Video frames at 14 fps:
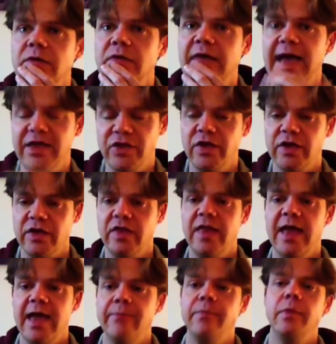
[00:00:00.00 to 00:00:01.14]
that's just
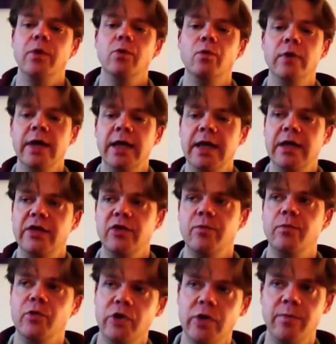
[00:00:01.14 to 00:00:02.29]
it. We
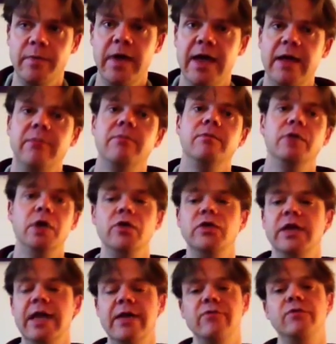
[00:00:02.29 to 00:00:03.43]
should be
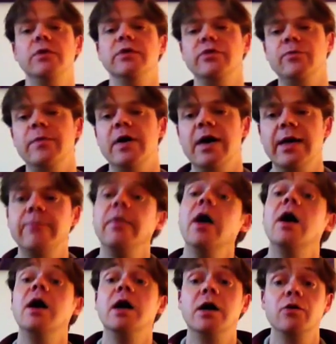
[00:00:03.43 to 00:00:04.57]
hugely influenced by
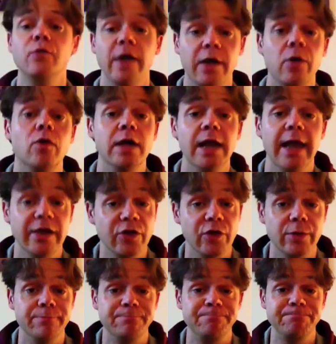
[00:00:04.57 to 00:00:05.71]
our record
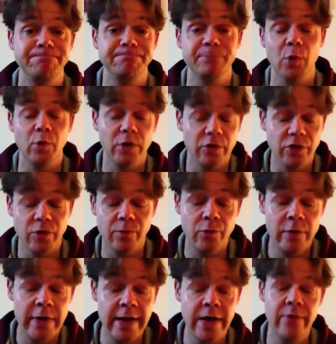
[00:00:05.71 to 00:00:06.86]
collection. We should
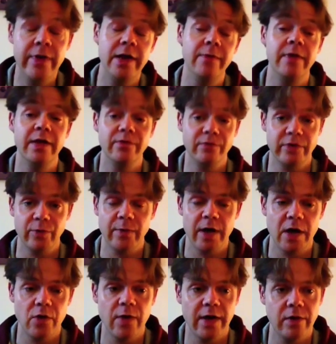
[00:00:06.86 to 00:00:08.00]
really be influenced
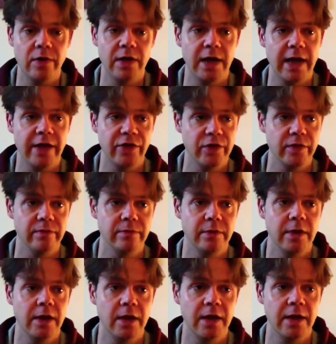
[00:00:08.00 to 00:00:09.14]
by our record collection,
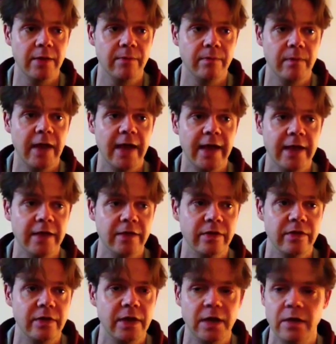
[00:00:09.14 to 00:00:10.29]
and
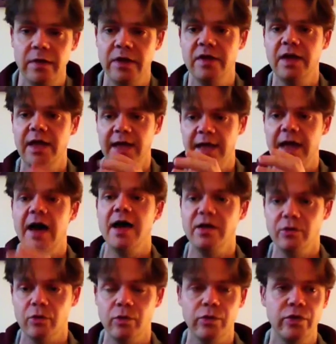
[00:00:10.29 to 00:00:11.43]
you know, these key
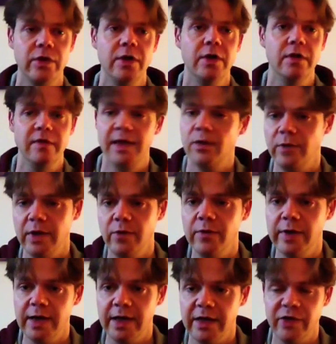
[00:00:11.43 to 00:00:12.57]
idols that we
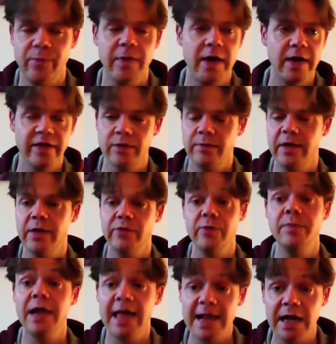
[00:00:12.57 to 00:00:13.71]
really aspire to be able to
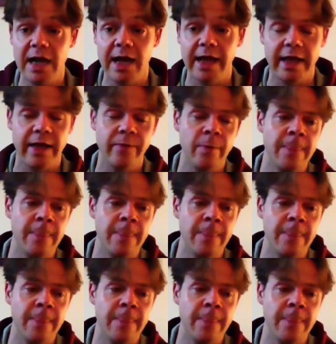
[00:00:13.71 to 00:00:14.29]
play like.